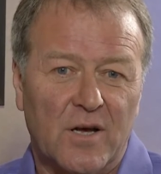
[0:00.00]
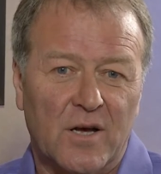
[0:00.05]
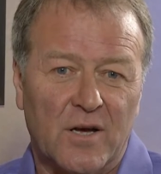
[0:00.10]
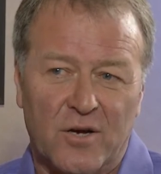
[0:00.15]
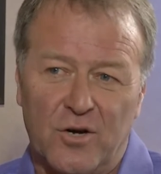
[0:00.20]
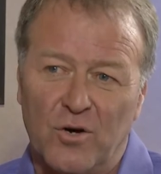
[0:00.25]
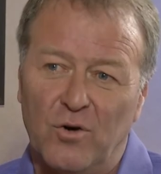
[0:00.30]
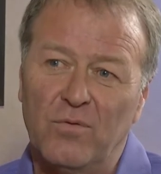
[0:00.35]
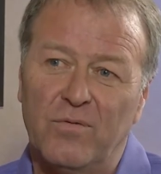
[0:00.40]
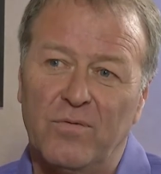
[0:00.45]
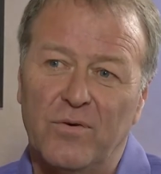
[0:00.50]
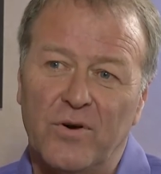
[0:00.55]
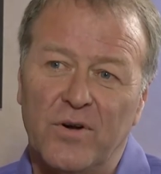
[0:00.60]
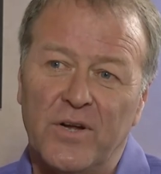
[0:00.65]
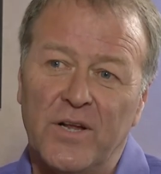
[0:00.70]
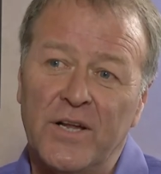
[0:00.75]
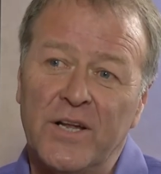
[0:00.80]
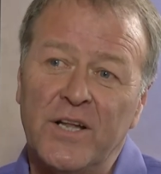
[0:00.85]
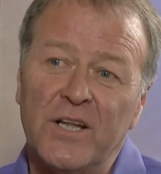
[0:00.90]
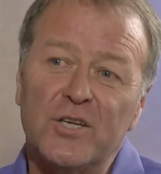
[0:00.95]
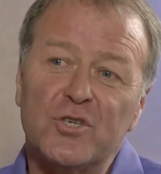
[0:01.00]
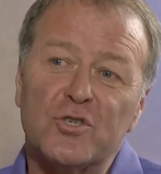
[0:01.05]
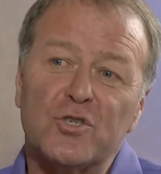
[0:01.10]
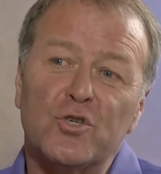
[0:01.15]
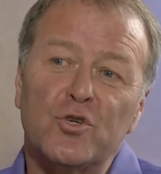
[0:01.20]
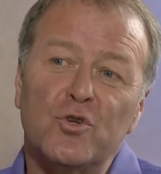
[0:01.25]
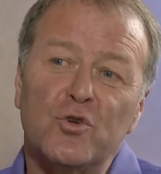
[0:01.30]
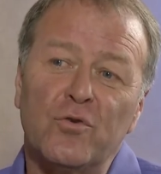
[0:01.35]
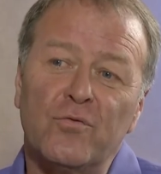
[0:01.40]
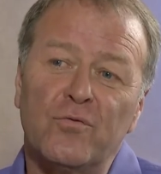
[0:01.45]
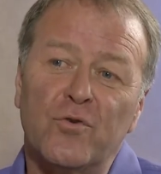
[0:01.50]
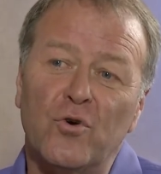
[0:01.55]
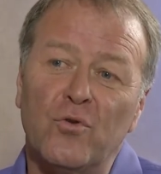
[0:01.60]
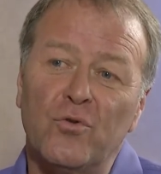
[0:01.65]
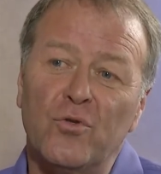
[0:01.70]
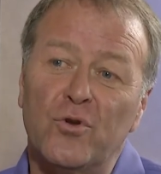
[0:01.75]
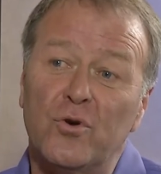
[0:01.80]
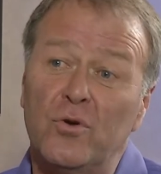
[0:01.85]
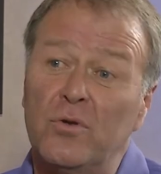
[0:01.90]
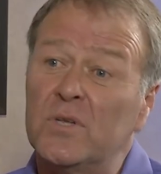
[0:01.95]
a golfer unless you've
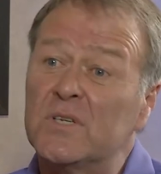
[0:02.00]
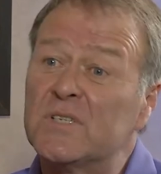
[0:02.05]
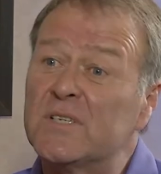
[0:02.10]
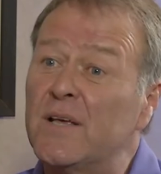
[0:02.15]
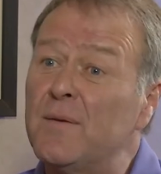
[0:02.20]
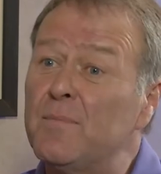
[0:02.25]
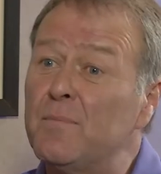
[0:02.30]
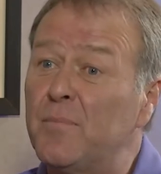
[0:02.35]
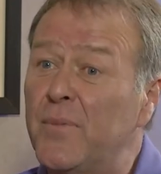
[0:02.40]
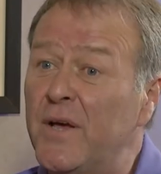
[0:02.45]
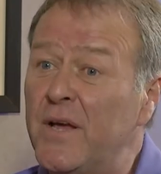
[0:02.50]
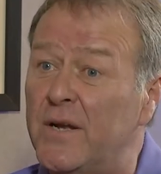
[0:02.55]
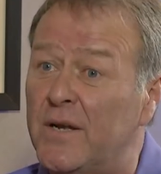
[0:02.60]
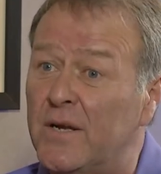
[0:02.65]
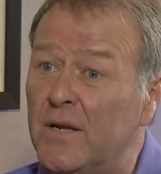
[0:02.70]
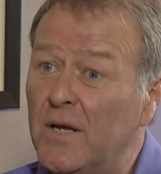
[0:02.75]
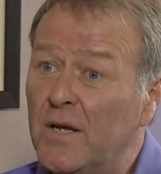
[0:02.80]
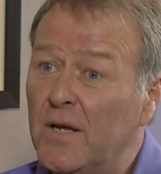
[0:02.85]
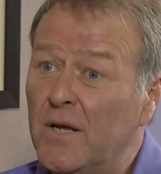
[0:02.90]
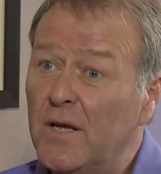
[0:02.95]
gone through the same pain.